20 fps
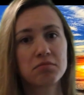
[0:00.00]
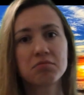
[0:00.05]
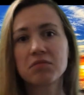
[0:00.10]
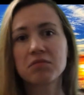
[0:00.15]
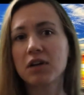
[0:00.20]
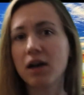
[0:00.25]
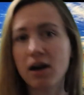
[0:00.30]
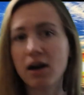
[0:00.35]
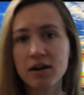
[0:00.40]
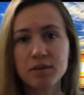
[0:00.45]

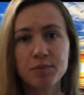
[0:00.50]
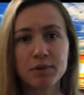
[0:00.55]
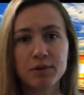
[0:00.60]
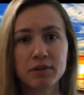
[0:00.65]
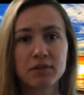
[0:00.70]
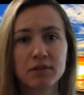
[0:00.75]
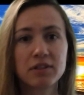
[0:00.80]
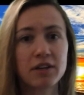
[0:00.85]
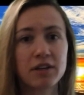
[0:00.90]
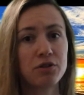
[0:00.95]

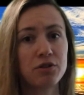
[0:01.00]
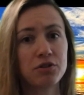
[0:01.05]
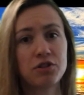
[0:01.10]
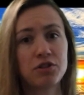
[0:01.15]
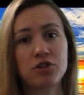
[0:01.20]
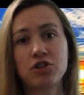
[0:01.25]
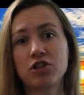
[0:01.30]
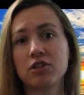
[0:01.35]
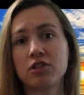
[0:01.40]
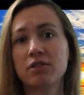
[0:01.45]
carbon
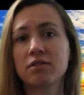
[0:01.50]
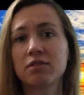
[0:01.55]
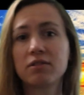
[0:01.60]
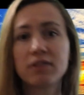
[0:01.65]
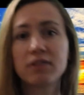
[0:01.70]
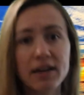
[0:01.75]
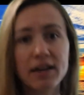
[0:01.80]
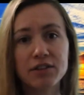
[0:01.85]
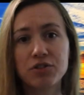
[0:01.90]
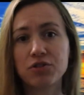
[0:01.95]
dioxide,
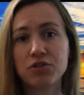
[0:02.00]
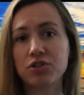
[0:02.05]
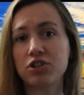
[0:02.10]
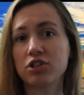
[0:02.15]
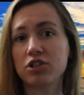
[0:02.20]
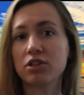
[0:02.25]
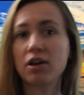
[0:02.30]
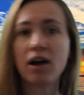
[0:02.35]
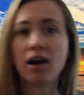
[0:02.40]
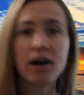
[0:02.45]

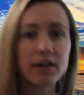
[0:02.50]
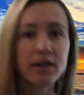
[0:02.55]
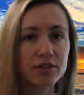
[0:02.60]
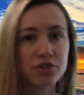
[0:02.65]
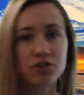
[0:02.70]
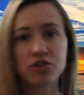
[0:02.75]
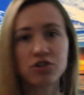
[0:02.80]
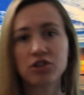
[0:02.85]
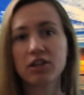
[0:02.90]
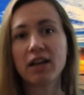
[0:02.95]
nitrogen,
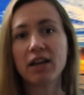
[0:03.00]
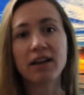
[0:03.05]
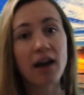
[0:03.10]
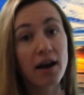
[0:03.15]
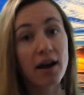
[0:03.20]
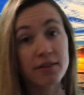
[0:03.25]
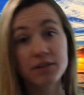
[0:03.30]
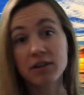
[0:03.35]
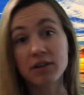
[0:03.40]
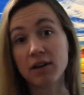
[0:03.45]
hydrogen, and
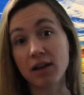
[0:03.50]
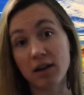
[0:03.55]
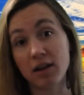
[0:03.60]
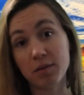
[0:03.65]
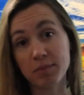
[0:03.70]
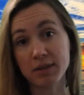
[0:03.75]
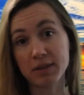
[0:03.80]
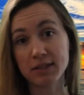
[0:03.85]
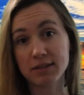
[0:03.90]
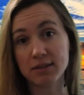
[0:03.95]
other
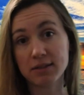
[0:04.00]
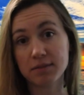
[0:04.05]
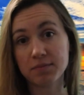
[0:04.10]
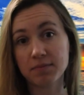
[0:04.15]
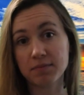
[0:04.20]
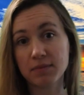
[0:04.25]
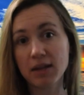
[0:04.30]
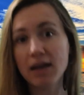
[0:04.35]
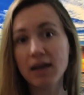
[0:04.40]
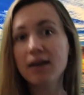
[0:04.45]
elements.
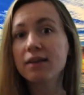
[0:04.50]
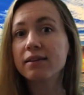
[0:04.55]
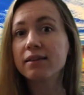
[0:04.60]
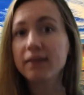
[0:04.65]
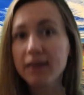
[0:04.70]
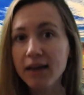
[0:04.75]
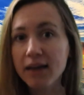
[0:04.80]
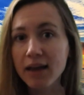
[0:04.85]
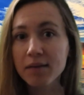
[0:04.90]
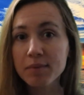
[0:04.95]
The
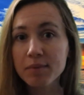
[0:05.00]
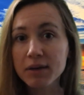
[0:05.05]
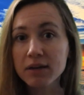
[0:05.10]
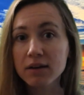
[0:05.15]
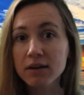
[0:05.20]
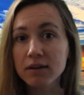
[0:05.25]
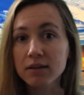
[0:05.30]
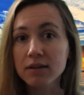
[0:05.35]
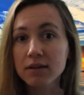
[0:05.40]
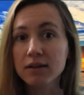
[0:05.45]

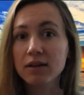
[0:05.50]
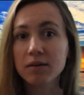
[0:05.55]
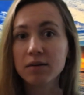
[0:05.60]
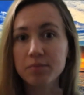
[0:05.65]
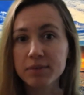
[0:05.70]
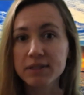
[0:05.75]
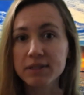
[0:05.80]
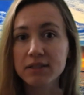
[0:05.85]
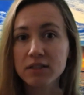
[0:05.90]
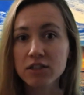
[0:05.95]
chemical
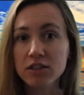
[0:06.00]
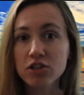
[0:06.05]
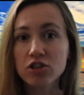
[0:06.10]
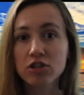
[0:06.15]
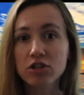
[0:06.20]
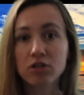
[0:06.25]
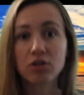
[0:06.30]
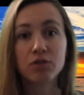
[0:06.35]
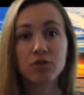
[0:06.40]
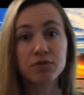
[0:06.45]

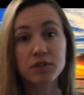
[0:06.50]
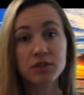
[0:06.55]
composition of the